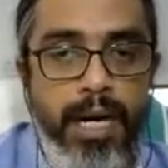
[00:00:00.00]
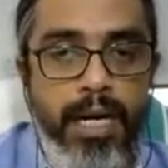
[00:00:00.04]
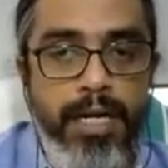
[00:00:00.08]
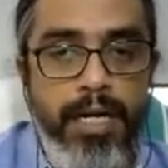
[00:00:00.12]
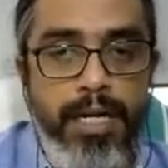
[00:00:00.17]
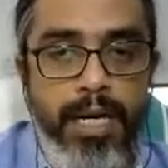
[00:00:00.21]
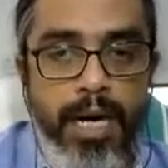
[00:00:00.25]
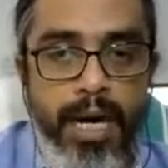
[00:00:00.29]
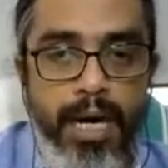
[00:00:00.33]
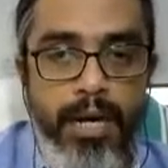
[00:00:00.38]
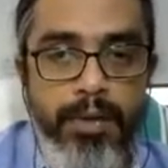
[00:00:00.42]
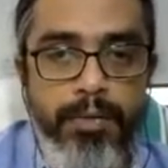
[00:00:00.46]

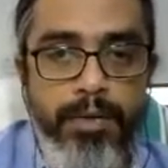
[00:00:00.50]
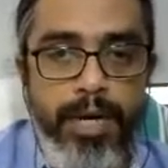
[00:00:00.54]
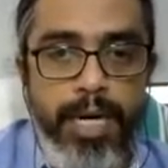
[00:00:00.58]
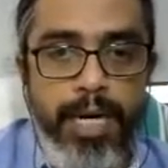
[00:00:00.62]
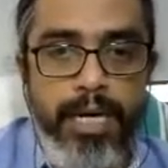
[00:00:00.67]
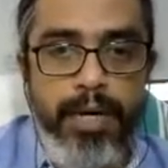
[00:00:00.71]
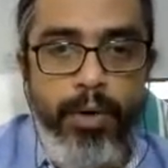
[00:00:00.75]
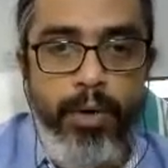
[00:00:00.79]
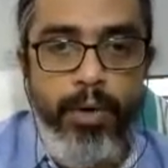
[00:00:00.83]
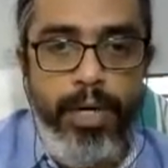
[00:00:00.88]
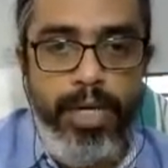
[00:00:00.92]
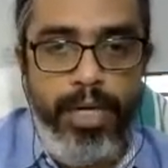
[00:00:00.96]

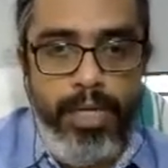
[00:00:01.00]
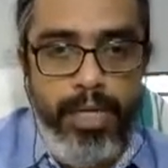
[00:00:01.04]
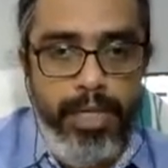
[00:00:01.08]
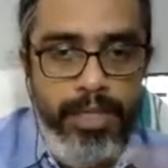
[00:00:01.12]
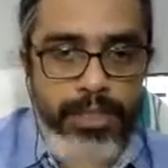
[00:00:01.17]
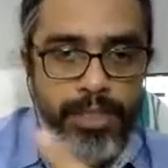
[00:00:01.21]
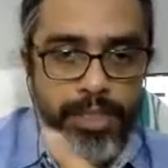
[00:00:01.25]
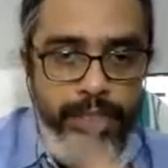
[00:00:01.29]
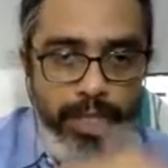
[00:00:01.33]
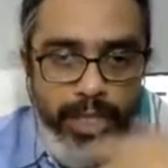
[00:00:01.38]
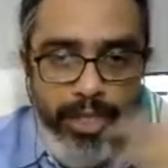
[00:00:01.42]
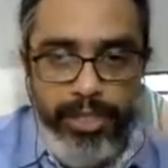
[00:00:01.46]
convert or
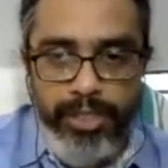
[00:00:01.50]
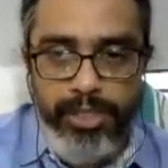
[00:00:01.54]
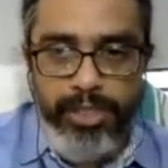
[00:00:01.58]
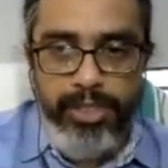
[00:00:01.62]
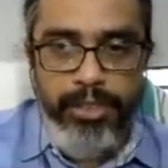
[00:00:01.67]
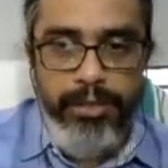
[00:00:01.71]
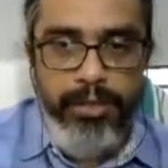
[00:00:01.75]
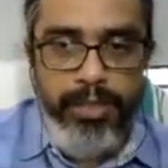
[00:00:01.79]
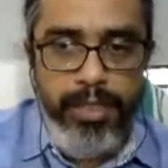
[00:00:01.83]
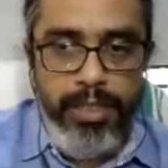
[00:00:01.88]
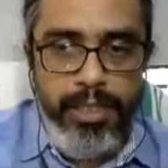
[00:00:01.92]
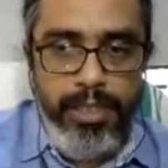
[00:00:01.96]
change
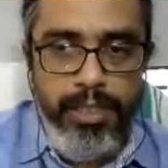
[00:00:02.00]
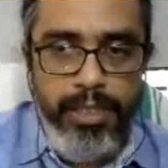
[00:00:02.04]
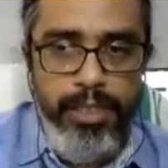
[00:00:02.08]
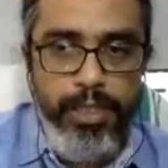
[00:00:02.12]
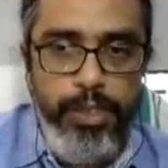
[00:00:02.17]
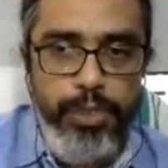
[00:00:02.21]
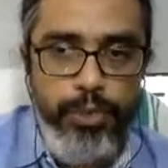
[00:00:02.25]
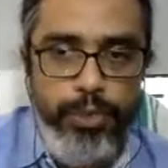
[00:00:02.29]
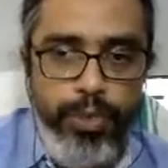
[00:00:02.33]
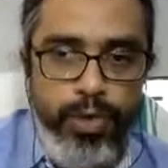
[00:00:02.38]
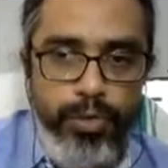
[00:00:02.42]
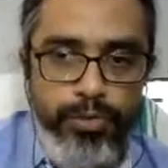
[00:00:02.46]

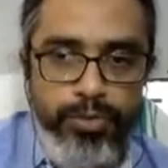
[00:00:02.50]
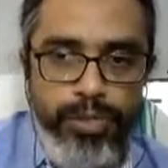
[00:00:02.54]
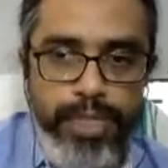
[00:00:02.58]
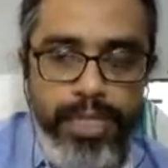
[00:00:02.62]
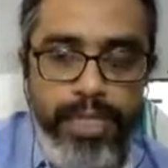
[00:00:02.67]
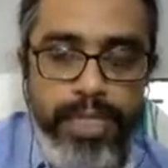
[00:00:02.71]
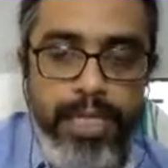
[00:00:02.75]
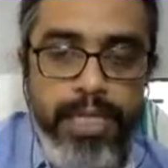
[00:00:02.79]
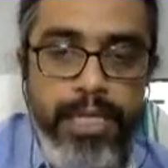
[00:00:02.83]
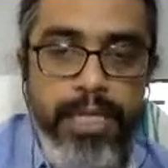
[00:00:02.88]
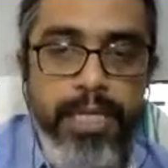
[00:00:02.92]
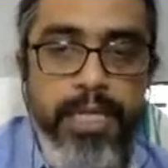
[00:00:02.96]
each of
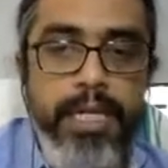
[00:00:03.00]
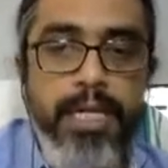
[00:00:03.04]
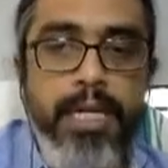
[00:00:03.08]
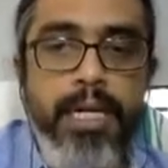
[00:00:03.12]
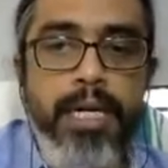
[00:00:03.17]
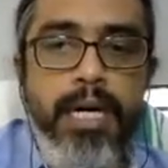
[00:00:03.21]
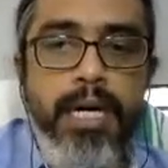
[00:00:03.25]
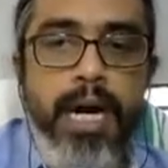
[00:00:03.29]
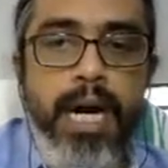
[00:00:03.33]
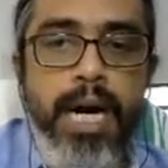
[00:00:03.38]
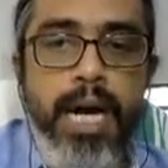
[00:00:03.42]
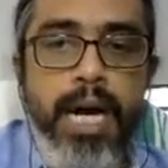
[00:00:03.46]
the
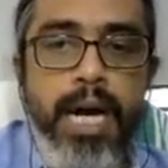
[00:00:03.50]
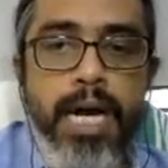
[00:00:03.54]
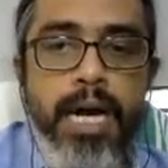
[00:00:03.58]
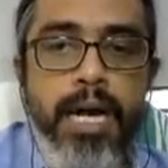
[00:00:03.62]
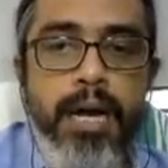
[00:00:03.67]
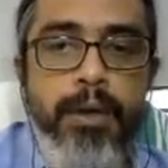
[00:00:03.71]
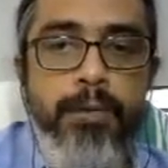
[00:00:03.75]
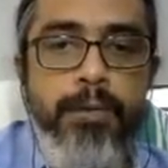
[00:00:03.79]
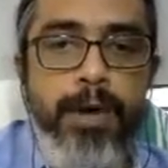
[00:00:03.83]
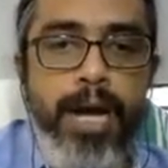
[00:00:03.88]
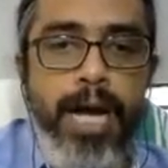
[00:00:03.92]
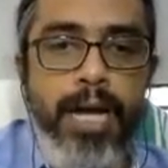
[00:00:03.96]

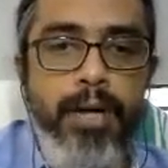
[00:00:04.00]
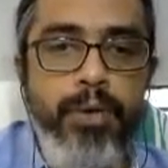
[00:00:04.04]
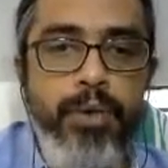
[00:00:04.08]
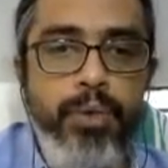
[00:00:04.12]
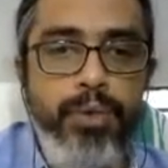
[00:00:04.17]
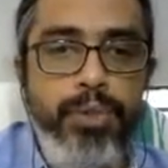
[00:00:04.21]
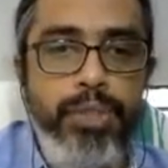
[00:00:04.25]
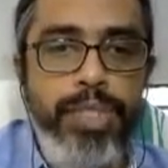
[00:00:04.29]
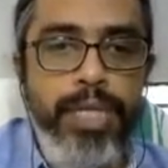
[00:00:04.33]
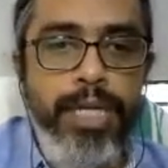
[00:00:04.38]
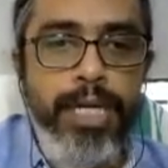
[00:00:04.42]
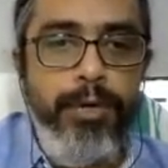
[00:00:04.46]

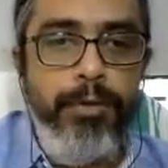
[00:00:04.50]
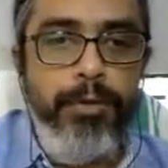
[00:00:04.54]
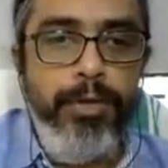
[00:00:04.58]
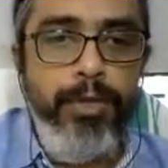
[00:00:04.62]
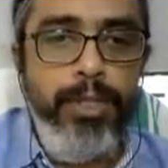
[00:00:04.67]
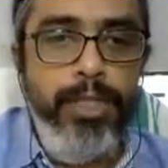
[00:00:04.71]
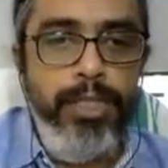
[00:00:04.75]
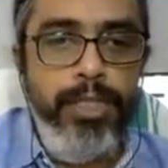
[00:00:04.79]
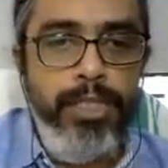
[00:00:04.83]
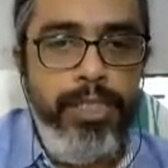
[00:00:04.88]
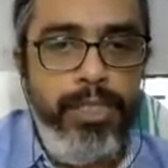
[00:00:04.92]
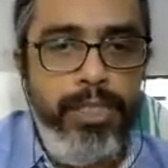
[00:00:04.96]
values here,
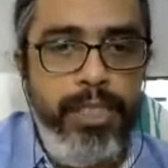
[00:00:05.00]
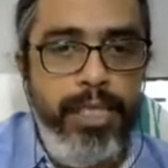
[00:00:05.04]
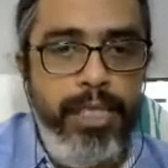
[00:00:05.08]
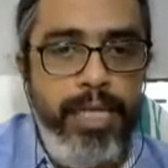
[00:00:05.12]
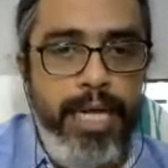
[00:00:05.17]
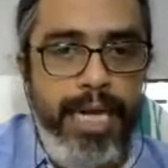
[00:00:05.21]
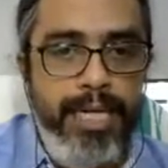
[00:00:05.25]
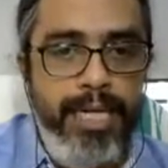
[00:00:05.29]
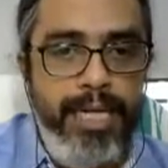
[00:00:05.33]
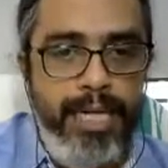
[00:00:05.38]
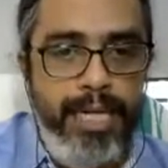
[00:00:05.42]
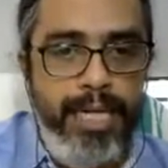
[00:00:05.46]
these
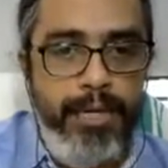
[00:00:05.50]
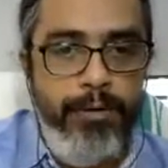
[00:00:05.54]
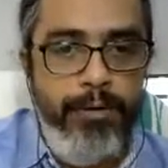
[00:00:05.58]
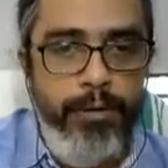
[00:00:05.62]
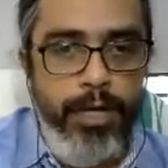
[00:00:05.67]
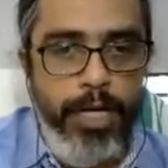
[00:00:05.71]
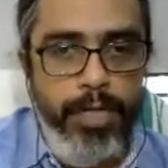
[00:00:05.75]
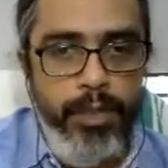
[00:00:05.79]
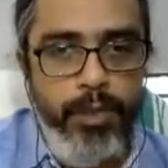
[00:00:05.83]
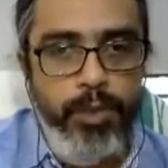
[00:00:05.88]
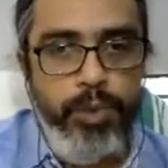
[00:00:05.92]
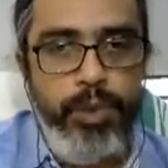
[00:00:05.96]
category
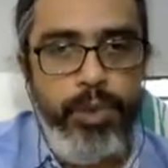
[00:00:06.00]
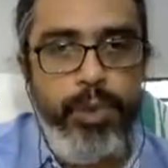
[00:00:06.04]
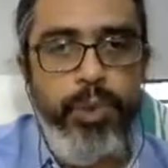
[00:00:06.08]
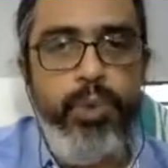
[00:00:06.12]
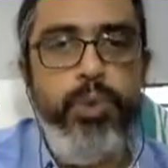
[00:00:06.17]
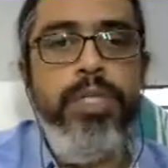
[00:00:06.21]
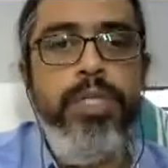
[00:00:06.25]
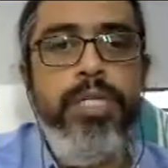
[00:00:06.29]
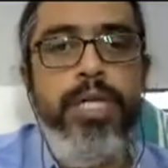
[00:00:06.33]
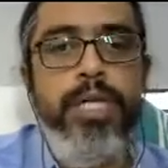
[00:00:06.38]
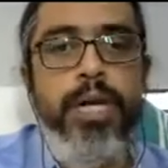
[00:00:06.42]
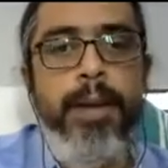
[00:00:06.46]
values,
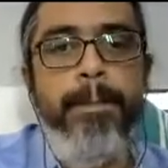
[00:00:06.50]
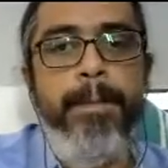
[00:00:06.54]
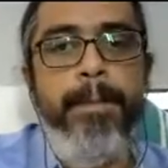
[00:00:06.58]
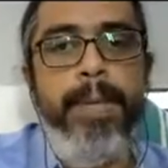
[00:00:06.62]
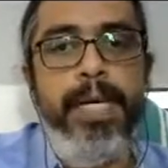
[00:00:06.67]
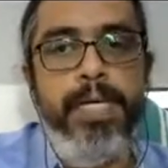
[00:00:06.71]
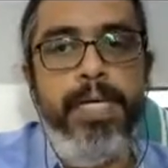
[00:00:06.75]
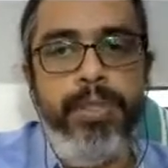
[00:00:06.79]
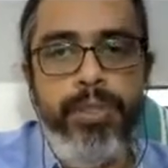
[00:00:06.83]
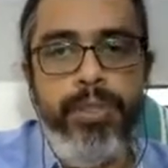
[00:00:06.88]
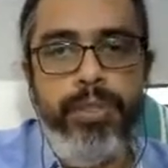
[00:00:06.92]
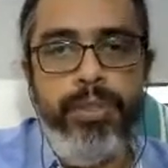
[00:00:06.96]
to
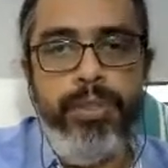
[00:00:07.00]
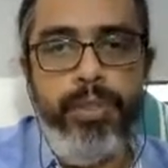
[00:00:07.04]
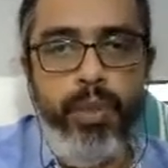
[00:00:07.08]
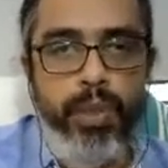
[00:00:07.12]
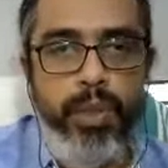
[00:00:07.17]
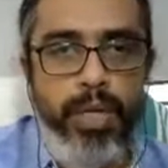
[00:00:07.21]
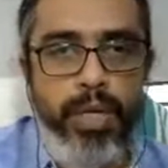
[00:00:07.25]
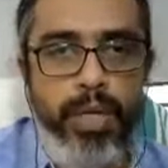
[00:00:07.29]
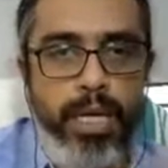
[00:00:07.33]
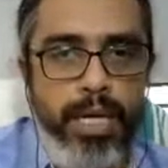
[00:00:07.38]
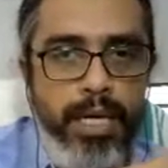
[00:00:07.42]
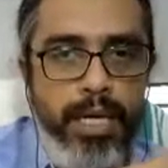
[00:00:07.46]
numbers. So
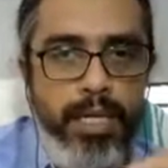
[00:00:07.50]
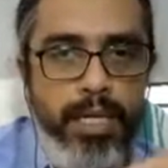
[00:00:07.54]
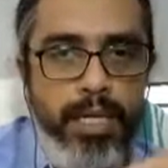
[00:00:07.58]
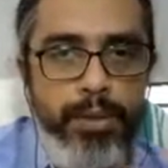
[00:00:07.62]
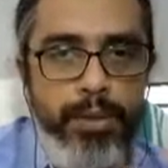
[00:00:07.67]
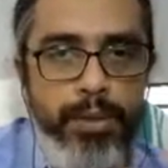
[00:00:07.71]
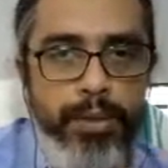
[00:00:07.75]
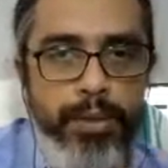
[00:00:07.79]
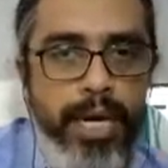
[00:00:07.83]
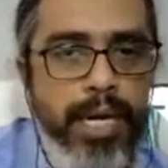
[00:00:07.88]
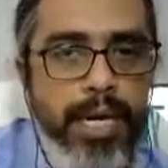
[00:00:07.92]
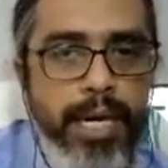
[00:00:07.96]
you
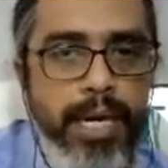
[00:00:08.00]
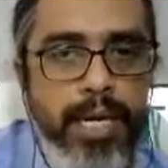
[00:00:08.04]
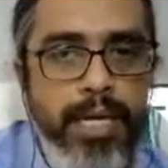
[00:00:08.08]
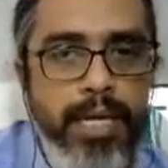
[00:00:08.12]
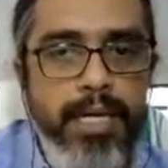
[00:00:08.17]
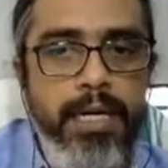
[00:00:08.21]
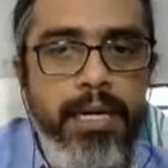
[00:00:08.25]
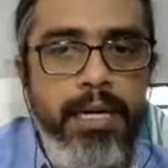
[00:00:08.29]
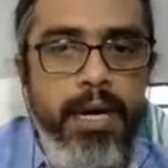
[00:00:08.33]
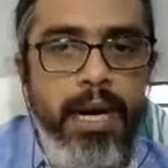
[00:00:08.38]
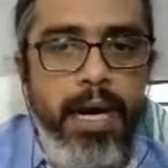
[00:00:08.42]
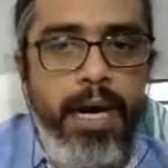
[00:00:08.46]
can
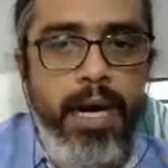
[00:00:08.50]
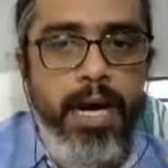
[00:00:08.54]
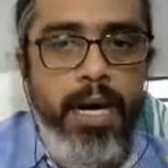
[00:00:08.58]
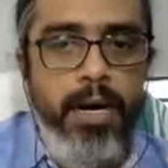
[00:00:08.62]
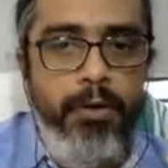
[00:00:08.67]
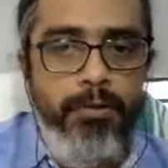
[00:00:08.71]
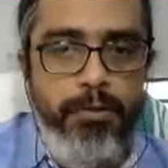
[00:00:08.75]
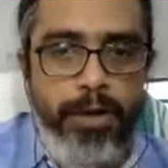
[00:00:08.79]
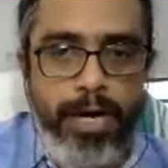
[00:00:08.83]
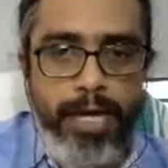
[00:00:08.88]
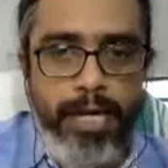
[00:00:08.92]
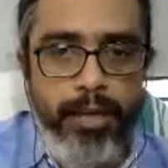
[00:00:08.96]

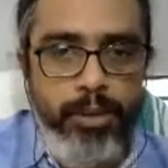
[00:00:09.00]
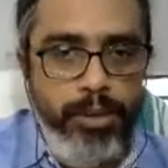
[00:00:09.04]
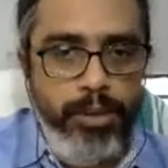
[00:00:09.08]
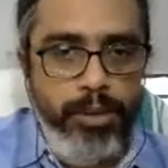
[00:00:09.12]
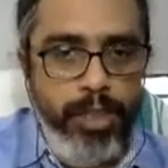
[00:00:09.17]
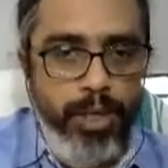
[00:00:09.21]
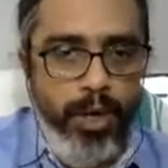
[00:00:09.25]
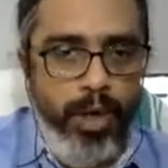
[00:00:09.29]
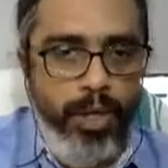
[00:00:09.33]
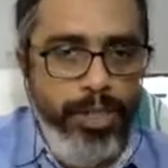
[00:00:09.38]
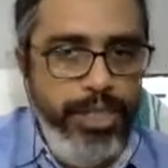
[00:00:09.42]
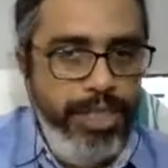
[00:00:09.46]
find out
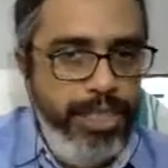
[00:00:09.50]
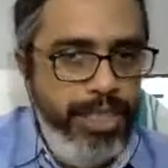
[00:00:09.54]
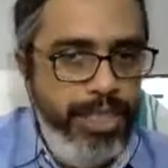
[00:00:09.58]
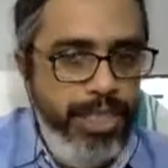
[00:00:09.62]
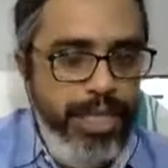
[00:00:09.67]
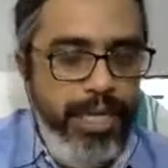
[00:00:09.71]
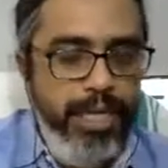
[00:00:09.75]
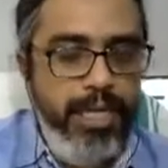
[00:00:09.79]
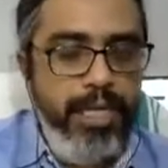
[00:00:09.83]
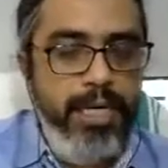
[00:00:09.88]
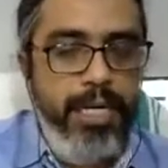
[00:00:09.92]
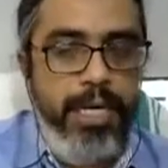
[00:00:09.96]
the logic
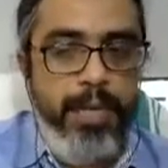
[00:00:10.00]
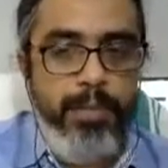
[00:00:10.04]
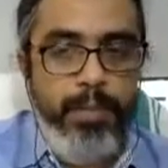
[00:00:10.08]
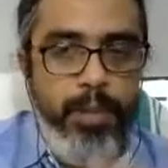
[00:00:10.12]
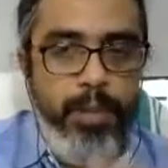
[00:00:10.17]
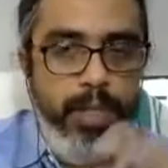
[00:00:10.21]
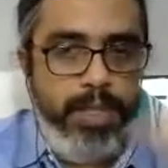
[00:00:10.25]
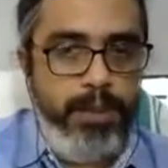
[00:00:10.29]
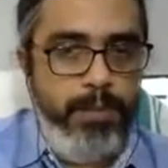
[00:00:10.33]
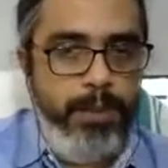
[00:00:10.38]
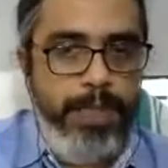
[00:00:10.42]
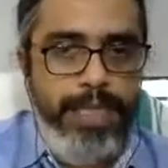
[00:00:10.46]
here. I'm
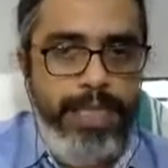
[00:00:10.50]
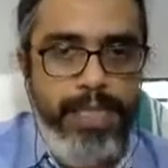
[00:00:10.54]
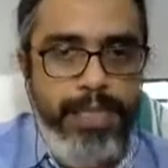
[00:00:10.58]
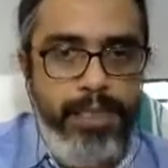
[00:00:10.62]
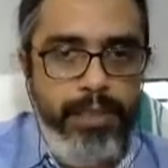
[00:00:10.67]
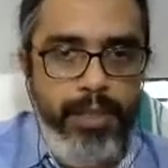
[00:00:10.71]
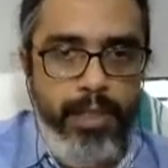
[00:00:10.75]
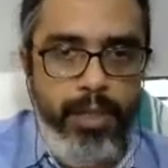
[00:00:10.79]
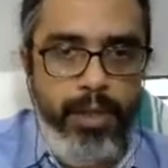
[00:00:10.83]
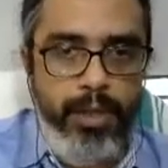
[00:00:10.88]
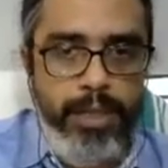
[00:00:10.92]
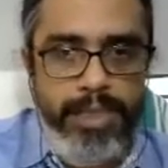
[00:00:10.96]
not
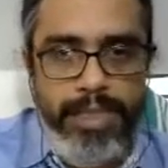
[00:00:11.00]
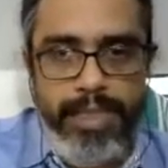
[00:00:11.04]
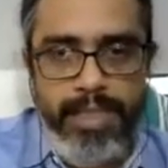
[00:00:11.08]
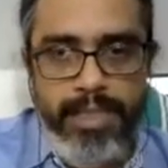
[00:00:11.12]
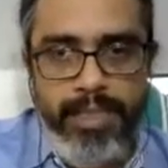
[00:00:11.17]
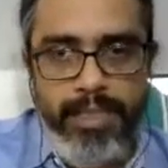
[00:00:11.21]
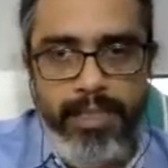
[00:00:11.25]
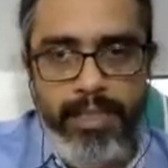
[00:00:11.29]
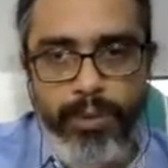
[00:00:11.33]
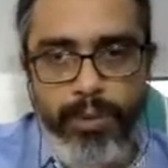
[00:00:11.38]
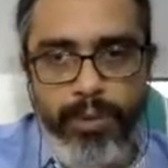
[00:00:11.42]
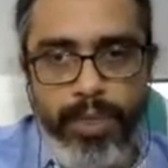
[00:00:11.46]
explaining the
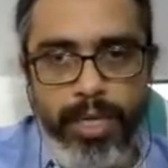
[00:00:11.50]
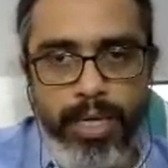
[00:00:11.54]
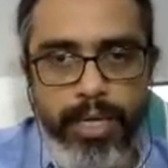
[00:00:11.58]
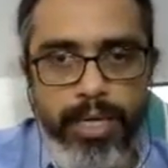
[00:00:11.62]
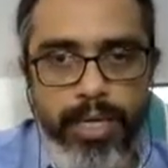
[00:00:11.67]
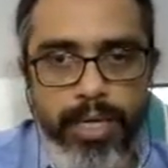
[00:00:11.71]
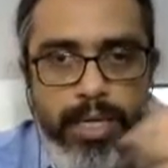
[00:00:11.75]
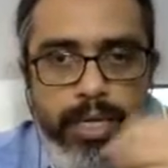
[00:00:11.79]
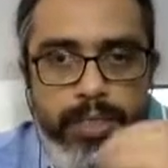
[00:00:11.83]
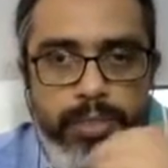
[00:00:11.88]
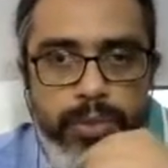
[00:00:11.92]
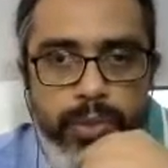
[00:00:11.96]
logic. You
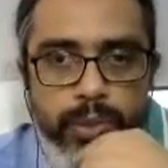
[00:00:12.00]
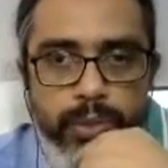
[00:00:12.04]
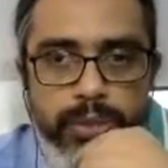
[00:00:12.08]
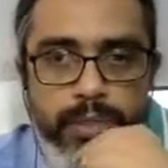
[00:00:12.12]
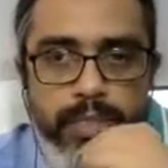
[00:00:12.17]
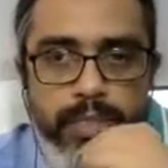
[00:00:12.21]
can, so